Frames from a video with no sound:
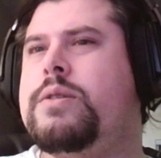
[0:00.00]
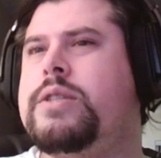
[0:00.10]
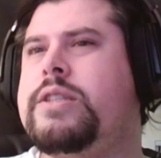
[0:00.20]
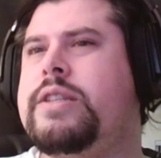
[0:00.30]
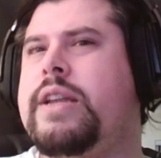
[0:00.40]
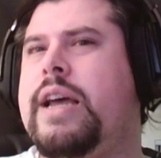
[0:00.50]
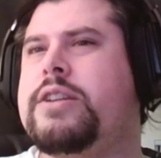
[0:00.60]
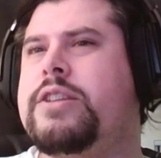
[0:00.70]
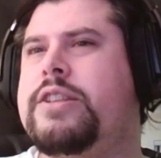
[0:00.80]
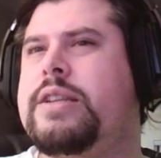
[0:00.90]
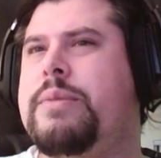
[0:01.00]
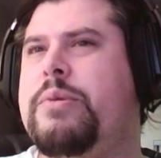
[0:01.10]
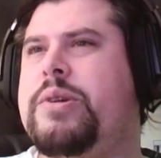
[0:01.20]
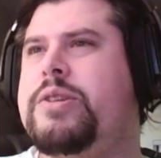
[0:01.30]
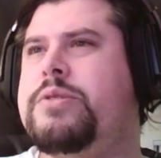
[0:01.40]
this isn't actually the team I
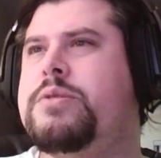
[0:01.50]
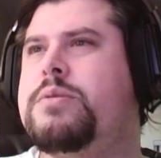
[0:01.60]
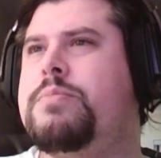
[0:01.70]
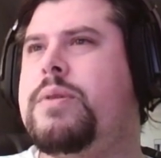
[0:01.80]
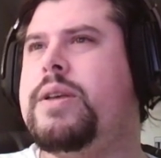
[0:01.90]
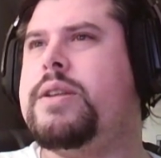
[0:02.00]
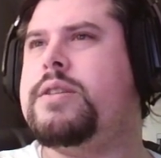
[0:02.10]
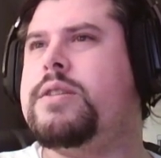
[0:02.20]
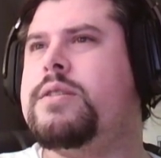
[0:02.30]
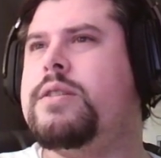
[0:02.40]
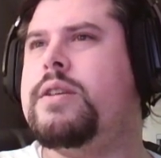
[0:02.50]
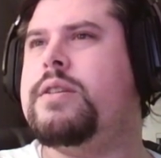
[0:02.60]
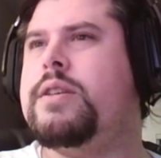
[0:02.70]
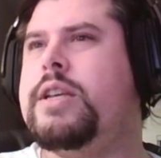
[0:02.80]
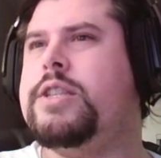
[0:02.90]
want to use, but
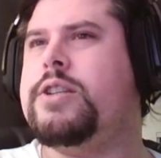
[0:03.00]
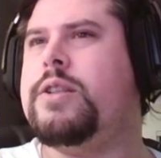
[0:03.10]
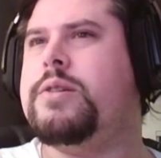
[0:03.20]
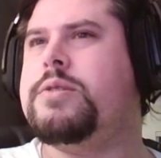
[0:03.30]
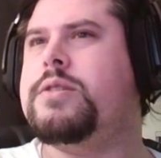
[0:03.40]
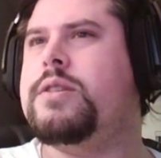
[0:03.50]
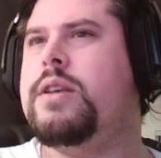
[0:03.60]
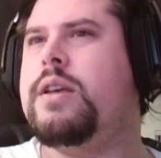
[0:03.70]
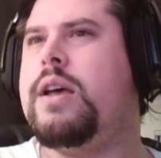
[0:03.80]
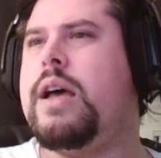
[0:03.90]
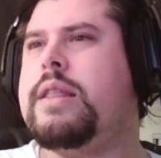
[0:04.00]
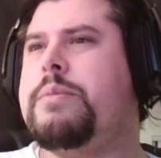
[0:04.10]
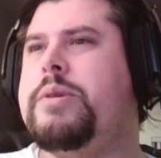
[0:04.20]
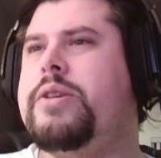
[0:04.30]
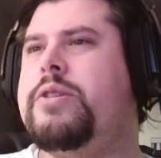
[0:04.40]
it's close. I'm
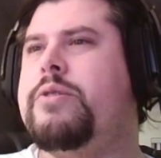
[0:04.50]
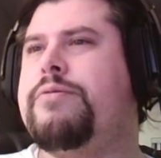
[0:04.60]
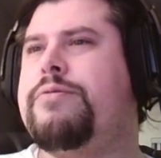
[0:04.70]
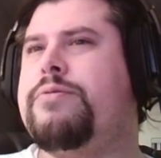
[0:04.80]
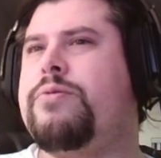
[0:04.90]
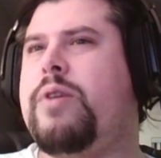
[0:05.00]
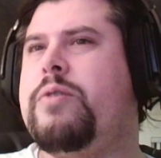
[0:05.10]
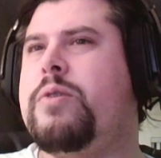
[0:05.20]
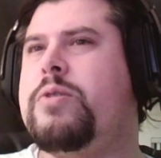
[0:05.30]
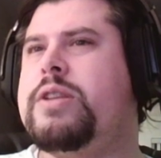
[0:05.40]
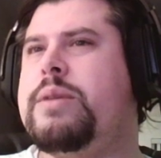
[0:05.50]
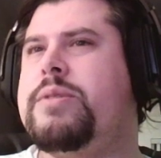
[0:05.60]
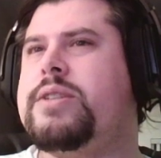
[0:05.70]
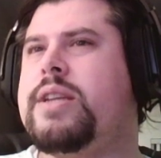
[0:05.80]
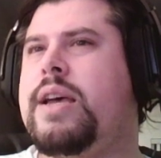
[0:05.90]
going to do a front row team
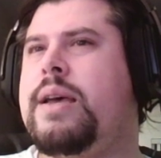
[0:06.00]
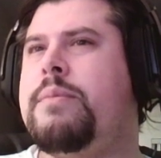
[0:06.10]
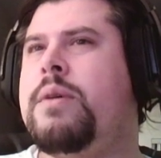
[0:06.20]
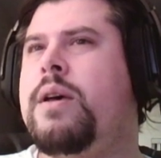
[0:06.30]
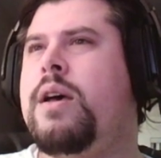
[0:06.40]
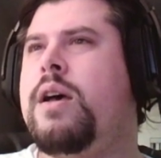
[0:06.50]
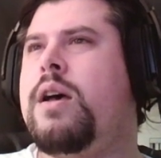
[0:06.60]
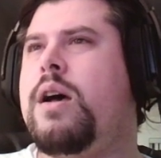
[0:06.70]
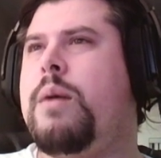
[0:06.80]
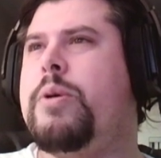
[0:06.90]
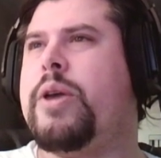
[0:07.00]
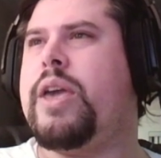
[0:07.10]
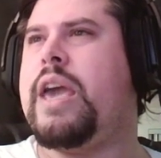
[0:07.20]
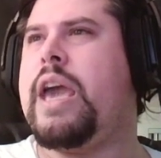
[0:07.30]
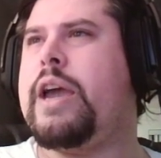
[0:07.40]
this time. I'll put
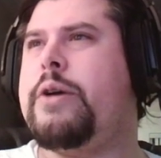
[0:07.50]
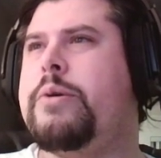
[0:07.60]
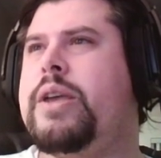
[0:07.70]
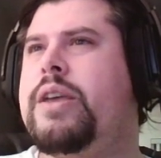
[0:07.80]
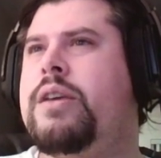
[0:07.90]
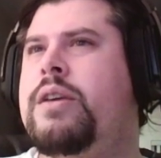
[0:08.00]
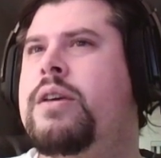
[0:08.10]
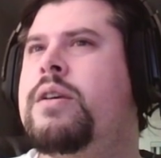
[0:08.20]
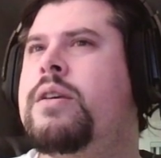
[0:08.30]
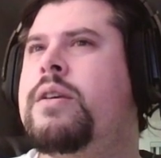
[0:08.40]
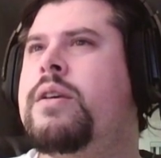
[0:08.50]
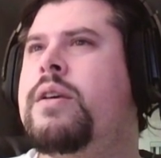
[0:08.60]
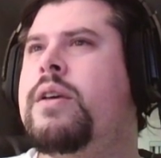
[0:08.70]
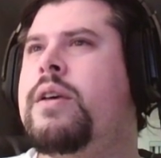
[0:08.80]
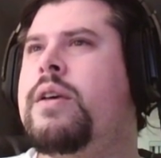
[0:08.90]
Carrie,
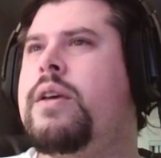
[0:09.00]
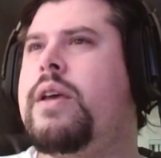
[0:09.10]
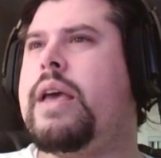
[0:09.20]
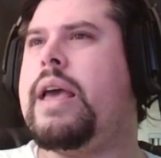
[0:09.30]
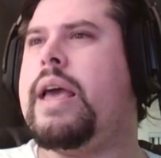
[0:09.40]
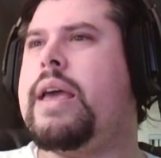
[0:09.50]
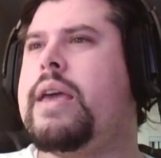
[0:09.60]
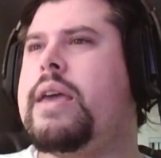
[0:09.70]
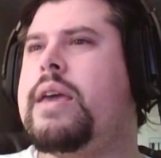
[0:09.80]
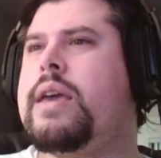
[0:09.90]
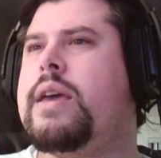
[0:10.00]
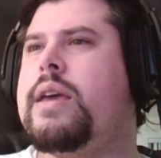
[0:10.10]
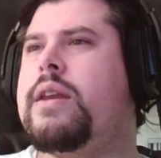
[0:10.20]
and